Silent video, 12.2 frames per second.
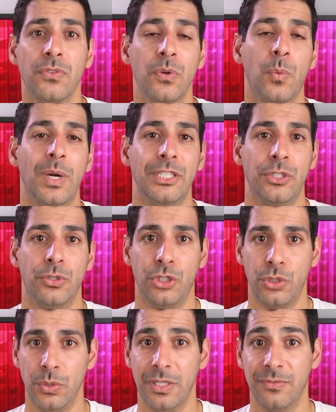for when you're
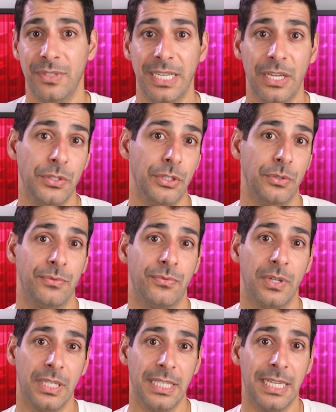shooting video and you're in
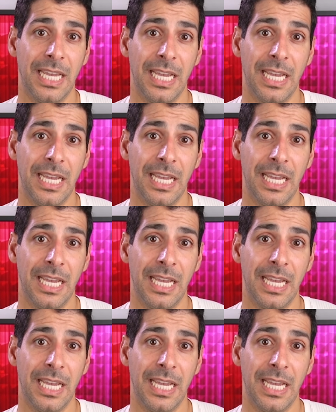front of the